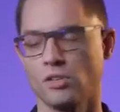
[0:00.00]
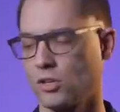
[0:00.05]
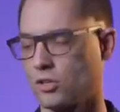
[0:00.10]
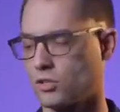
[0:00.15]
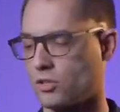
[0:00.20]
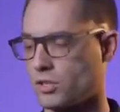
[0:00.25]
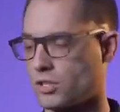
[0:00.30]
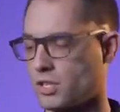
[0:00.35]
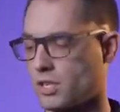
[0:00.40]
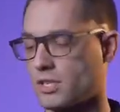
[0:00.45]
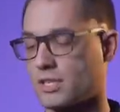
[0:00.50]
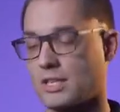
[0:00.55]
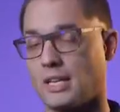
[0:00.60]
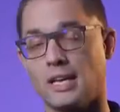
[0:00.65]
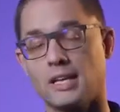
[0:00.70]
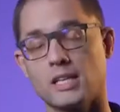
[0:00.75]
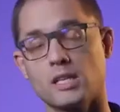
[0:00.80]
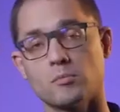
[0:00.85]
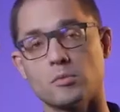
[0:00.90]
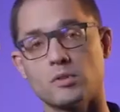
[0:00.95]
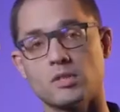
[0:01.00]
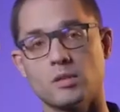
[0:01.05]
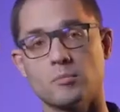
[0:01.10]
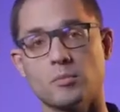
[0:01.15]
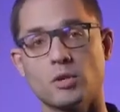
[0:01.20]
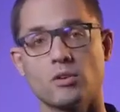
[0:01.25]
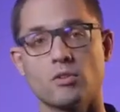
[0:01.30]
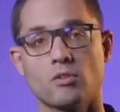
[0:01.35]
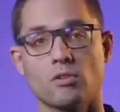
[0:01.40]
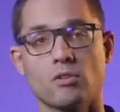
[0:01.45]
such as selectable
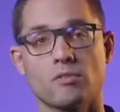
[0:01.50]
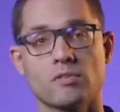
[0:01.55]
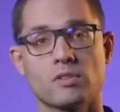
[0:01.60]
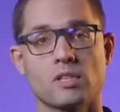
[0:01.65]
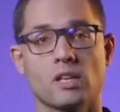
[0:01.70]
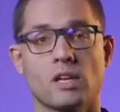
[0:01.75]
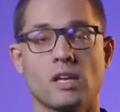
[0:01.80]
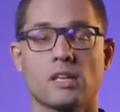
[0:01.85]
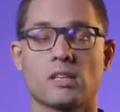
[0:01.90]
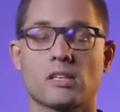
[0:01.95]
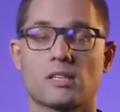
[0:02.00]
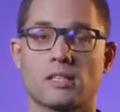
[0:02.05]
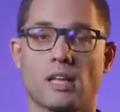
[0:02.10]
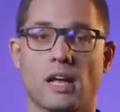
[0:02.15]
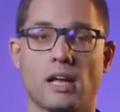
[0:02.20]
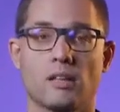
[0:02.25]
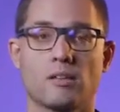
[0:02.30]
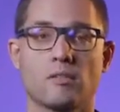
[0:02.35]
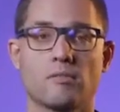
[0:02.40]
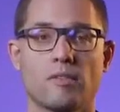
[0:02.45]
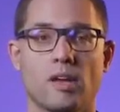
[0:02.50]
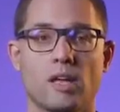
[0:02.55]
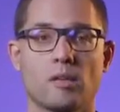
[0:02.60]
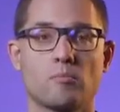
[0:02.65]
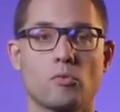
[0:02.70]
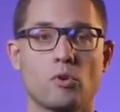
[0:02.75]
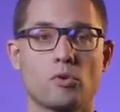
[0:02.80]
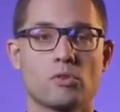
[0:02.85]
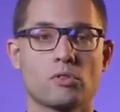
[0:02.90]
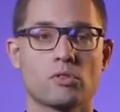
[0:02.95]
dimming curves, silent fan
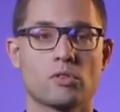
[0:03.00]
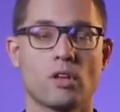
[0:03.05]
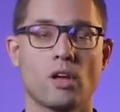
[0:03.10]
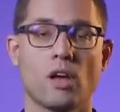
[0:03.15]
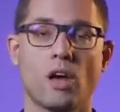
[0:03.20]
modes,